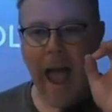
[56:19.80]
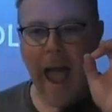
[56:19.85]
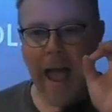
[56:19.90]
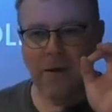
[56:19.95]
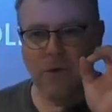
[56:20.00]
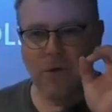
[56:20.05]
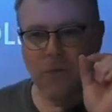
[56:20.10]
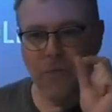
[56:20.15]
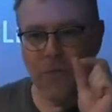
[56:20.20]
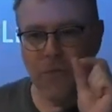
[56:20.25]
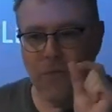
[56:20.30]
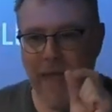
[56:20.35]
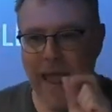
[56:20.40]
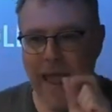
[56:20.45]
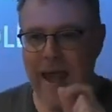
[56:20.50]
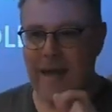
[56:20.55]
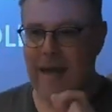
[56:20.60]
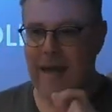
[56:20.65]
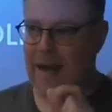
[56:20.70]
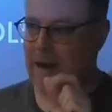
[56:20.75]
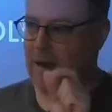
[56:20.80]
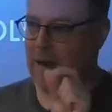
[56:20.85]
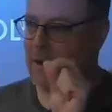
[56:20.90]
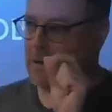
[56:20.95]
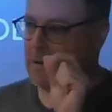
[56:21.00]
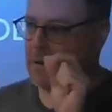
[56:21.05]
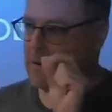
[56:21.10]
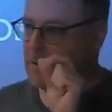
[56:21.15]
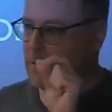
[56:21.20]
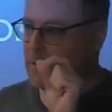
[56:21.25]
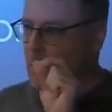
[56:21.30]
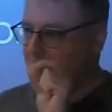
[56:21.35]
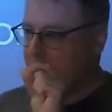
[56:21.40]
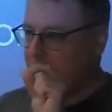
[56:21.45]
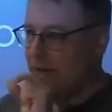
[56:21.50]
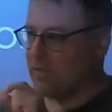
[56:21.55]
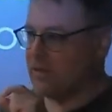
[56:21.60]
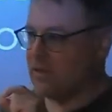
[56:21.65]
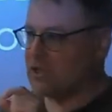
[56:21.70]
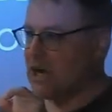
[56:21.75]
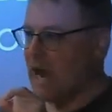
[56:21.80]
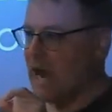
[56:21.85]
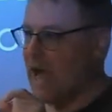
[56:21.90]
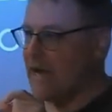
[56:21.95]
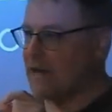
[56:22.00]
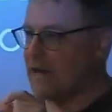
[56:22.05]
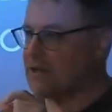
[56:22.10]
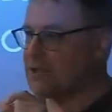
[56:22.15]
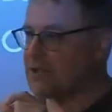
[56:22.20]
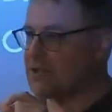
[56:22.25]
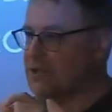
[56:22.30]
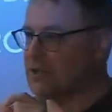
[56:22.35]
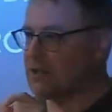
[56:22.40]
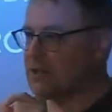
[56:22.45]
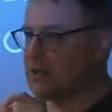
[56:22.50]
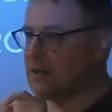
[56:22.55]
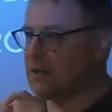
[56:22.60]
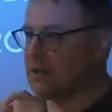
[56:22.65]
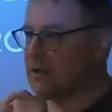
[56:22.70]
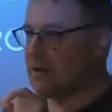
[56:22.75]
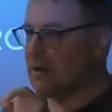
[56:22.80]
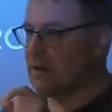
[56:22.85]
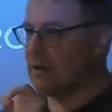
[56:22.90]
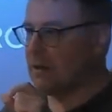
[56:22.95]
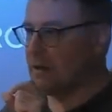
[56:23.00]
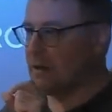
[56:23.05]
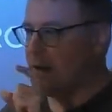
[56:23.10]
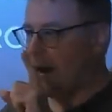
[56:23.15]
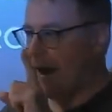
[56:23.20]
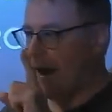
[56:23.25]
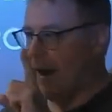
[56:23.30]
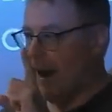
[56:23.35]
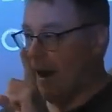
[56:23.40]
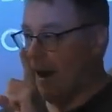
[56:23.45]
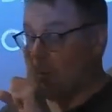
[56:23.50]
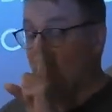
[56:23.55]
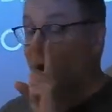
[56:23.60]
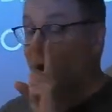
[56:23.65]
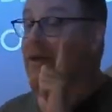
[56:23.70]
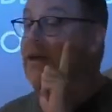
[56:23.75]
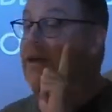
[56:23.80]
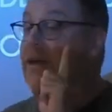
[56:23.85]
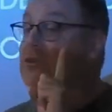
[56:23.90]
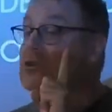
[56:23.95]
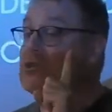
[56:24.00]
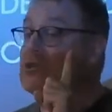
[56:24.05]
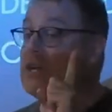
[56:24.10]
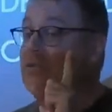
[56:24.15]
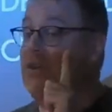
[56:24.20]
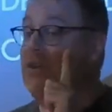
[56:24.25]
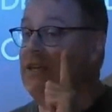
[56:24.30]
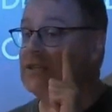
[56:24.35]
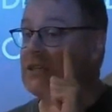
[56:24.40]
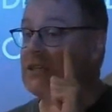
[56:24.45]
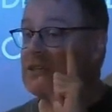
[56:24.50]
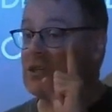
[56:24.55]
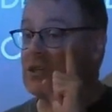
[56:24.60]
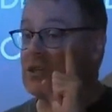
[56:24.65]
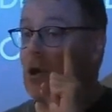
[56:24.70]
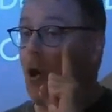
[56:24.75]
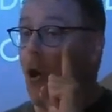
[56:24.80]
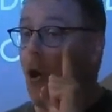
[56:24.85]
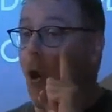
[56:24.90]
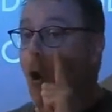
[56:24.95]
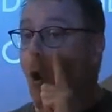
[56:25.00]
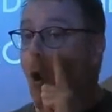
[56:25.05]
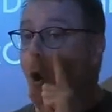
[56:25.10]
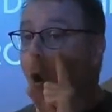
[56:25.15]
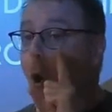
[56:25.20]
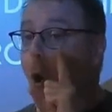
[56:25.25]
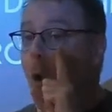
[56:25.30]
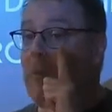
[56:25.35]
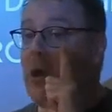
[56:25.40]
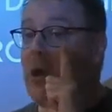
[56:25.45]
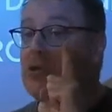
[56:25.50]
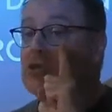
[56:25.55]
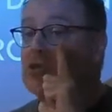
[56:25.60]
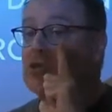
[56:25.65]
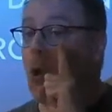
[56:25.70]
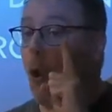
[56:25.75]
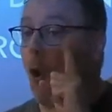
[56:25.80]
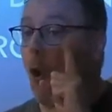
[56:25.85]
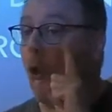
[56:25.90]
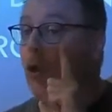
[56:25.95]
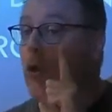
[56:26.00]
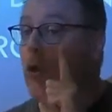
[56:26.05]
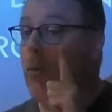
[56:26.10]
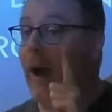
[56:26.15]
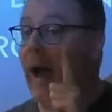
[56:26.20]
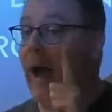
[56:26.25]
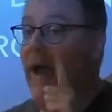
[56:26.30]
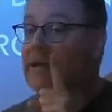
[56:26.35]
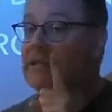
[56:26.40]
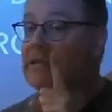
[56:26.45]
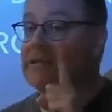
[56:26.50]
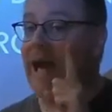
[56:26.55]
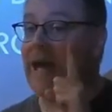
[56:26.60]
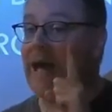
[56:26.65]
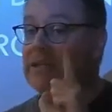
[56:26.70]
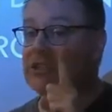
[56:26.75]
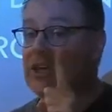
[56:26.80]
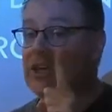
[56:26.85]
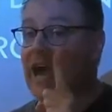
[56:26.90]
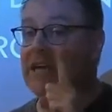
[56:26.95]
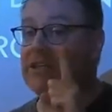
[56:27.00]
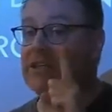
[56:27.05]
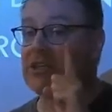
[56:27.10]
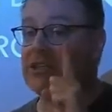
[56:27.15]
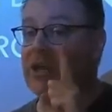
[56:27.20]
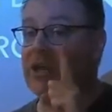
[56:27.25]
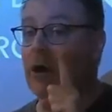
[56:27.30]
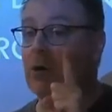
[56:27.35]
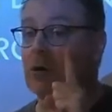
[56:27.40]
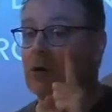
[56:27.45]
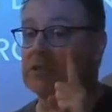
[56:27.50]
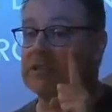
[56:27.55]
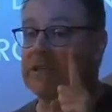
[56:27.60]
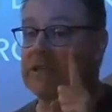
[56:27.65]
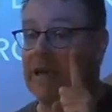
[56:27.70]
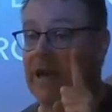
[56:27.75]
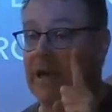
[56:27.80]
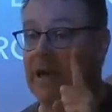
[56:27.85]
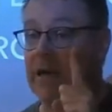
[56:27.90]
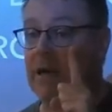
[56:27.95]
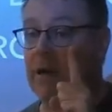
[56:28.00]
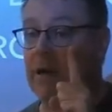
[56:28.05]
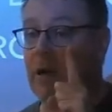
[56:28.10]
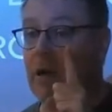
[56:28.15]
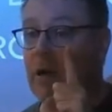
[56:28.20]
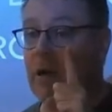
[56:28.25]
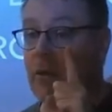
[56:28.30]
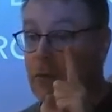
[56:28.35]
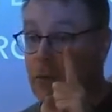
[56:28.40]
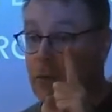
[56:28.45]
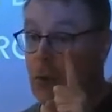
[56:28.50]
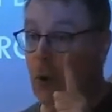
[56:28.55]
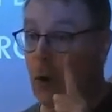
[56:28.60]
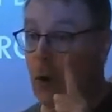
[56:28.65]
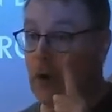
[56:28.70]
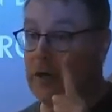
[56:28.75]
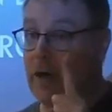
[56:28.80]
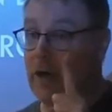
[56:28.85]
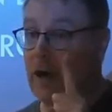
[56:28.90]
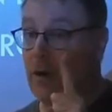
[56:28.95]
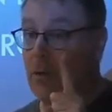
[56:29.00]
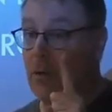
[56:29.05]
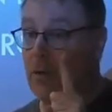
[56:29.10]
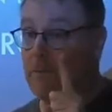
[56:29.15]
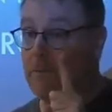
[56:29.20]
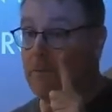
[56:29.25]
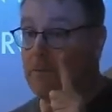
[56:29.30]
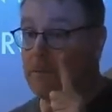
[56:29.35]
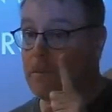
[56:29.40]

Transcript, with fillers: And then we get the change. Uh, and one of the interesting things is that almost always that change is heralded in through audio.